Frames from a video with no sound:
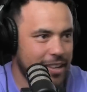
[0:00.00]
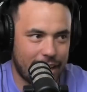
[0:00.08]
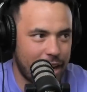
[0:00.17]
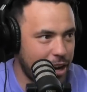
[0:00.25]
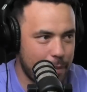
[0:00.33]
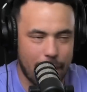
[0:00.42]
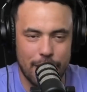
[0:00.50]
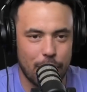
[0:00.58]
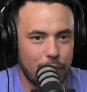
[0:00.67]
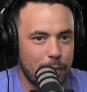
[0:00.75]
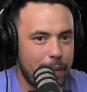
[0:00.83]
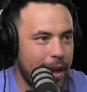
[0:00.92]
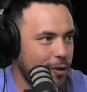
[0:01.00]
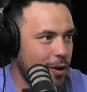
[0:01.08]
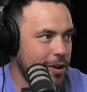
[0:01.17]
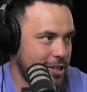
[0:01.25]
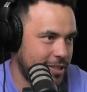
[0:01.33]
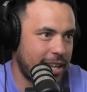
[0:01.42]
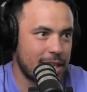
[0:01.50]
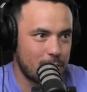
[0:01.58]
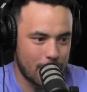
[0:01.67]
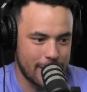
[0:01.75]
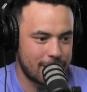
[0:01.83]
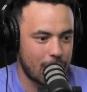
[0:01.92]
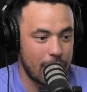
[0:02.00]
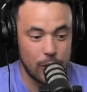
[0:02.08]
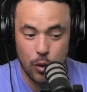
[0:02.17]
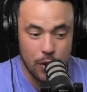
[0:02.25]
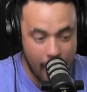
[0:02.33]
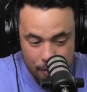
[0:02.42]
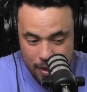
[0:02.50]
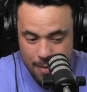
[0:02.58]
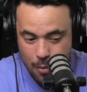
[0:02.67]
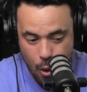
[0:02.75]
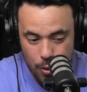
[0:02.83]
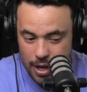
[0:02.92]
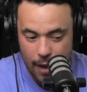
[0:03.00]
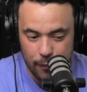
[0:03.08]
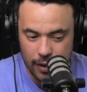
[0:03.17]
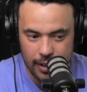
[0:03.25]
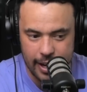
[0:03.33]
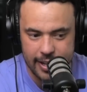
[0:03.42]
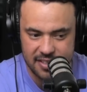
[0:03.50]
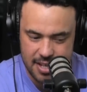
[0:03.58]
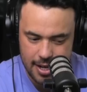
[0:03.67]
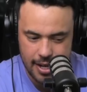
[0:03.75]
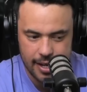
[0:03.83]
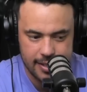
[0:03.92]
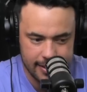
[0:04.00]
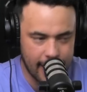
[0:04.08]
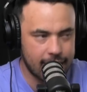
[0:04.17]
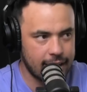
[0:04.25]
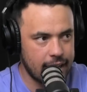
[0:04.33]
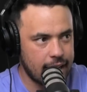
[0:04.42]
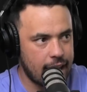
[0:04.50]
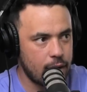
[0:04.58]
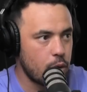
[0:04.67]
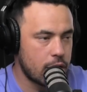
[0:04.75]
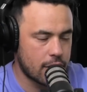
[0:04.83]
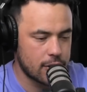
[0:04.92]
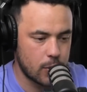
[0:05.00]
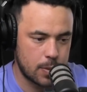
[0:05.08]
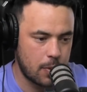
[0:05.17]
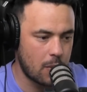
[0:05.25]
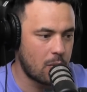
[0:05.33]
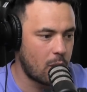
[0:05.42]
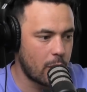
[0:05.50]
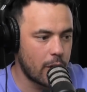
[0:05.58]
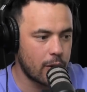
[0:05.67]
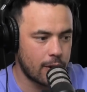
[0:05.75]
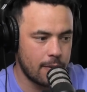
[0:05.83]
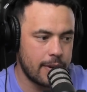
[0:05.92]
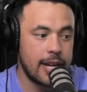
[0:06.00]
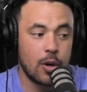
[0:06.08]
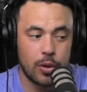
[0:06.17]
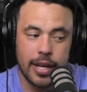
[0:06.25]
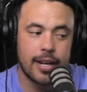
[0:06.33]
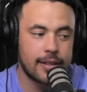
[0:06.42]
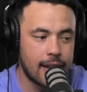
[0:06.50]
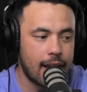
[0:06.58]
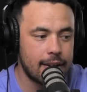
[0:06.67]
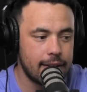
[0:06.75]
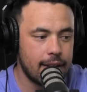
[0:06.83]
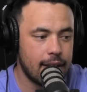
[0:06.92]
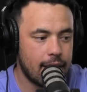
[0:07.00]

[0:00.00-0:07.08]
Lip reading: I go, bro, you're a good back row. He just does what he's told. He'll do nothing more, nothing less. Exactly. And all you got to do is put more work on him and he'll get it done.